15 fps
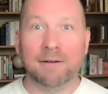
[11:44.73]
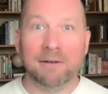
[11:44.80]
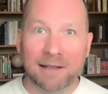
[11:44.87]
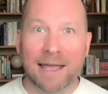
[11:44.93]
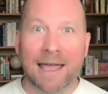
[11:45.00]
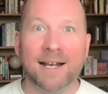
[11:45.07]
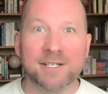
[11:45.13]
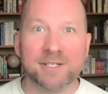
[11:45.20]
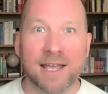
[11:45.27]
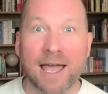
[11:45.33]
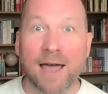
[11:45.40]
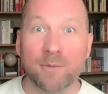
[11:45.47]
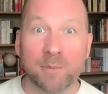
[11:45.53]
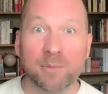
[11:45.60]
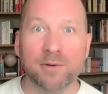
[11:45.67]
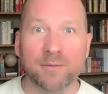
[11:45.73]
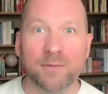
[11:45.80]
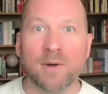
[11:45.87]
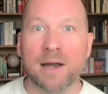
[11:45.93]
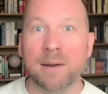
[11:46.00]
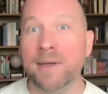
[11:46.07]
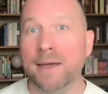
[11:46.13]
I really actually have improved
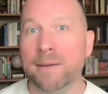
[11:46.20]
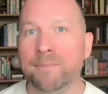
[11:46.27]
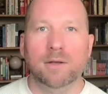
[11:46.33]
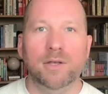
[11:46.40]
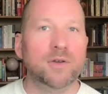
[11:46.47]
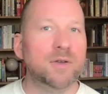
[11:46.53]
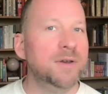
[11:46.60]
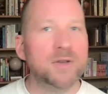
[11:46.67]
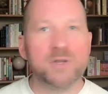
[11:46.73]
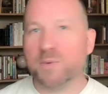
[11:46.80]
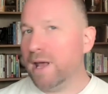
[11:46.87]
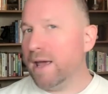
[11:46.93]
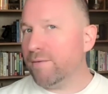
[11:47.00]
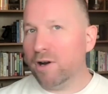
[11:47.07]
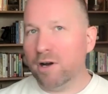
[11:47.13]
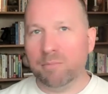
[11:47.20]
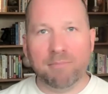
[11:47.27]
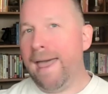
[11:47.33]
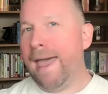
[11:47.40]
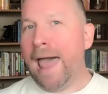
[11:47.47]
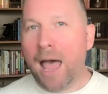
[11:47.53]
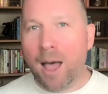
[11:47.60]
quite a bit. You can use
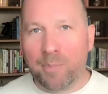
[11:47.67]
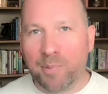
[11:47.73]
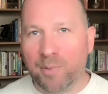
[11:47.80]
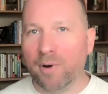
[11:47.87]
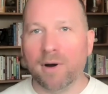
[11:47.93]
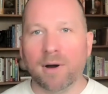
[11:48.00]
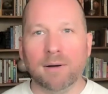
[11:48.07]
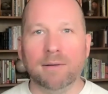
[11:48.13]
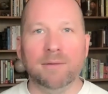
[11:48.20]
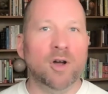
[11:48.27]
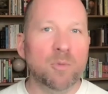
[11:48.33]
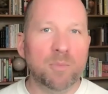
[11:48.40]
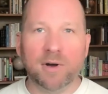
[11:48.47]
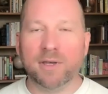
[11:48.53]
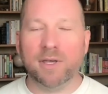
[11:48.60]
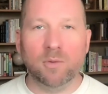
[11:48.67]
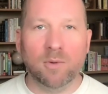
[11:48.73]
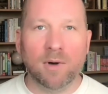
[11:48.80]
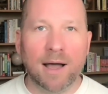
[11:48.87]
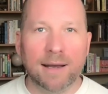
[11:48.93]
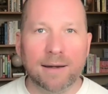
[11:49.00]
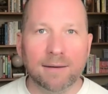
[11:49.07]
whatever app or notebook you
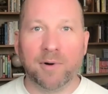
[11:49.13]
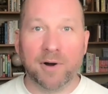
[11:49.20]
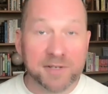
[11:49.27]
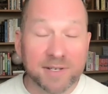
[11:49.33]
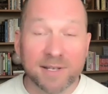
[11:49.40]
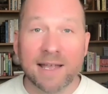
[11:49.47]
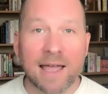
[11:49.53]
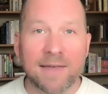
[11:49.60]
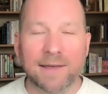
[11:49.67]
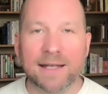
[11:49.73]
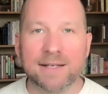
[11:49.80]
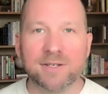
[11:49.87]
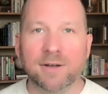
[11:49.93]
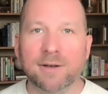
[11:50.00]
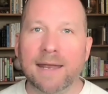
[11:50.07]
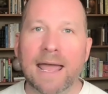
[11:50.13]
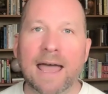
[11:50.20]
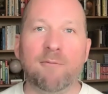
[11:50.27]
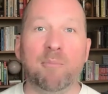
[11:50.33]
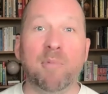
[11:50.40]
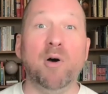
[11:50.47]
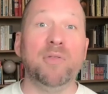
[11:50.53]
want. Personally, I think it's good to
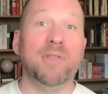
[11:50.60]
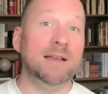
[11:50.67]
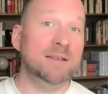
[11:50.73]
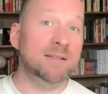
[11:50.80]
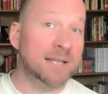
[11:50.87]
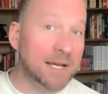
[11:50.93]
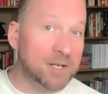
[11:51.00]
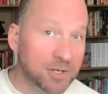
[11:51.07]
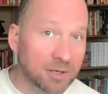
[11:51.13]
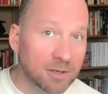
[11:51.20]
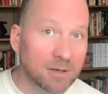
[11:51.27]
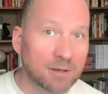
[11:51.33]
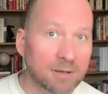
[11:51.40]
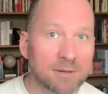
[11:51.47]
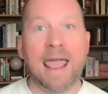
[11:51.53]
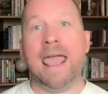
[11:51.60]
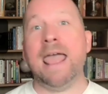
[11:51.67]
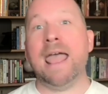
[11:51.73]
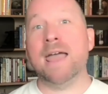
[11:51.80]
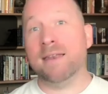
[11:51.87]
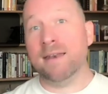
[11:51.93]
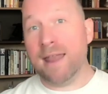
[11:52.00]
have both a digital
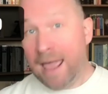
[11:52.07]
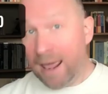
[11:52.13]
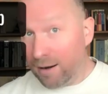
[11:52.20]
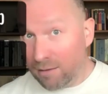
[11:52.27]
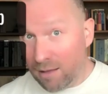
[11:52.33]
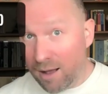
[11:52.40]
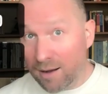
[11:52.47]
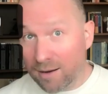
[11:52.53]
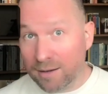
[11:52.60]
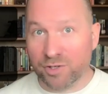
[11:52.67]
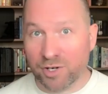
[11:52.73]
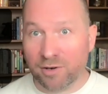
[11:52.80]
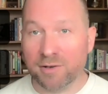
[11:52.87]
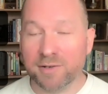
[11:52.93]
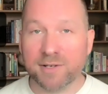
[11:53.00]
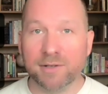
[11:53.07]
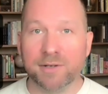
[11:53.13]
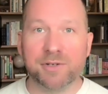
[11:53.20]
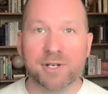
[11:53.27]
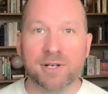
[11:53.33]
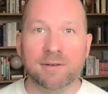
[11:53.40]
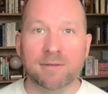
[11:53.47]
and an analog journal
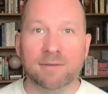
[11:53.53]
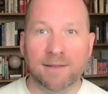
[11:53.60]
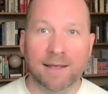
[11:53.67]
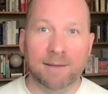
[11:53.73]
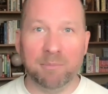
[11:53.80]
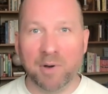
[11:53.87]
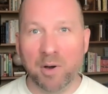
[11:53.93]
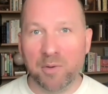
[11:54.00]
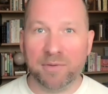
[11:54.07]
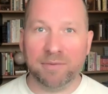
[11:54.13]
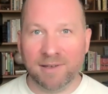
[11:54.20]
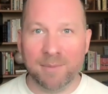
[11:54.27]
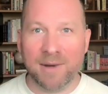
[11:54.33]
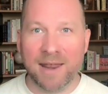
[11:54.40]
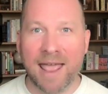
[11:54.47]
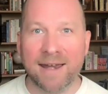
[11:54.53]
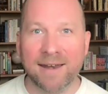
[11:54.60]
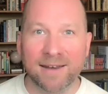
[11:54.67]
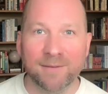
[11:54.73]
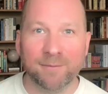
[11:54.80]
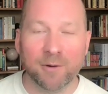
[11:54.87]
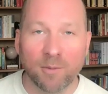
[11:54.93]
solution. They both come in handy
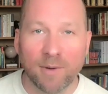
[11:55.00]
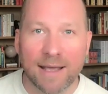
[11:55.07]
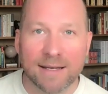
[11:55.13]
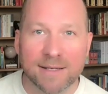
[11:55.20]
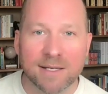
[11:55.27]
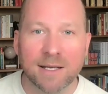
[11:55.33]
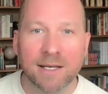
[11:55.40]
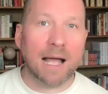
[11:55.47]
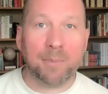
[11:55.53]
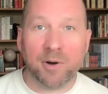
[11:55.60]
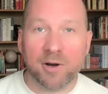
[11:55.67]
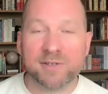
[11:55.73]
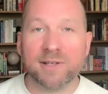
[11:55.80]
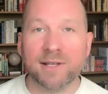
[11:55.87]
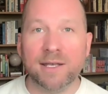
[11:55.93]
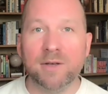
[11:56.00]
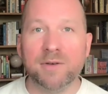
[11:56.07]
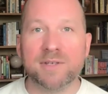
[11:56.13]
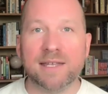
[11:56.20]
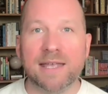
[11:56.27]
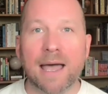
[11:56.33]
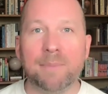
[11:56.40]
in different ways. I personally
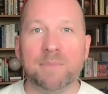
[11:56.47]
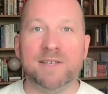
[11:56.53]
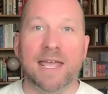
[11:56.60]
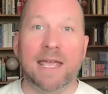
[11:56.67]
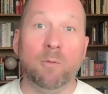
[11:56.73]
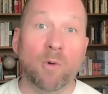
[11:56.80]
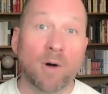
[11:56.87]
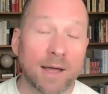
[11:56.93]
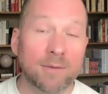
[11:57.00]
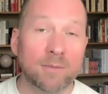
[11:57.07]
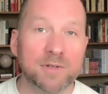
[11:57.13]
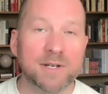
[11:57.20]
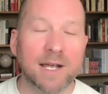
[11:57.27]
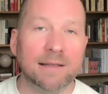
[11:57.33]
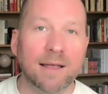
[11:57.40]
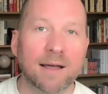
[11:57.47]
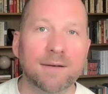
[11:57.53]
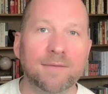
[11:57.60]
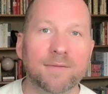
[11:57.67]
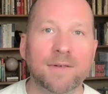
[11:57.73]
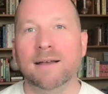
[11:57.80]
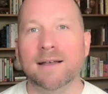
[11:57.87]
use the app Day One, which I
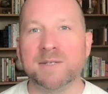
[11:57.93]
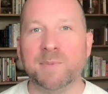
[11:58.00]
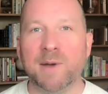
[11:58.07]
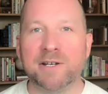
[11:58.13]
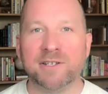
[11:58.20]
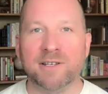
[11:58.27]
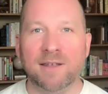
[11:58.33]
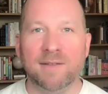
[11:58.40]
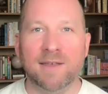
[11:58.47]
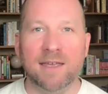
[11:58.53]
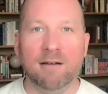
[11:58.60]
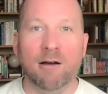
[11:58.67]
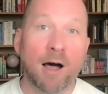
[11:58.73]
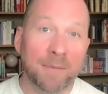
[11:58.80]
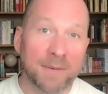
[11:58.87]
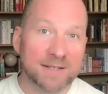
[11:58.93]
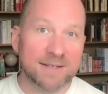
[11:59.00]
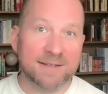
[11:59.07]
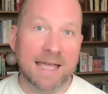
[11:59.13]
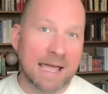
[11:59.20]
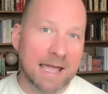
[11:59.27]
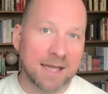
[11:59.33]
love, especially the On This
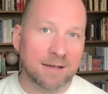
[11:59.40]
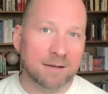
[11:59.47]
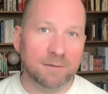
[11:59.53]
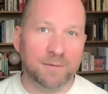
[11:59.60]
Day